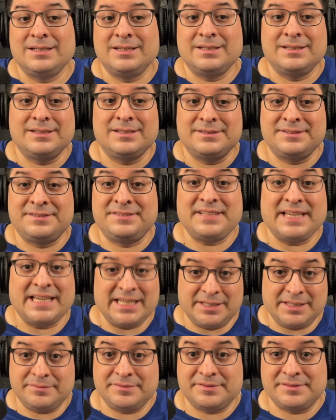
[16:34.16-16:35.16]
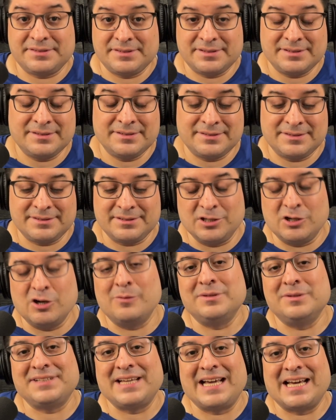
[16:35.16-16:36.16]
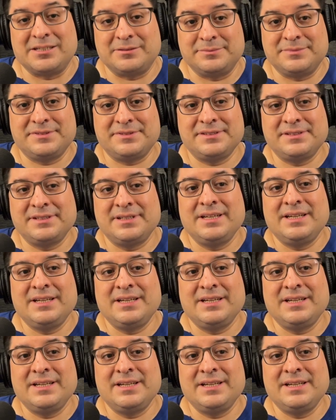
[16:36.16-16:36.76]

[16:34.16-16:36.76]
saves Gomez Adams,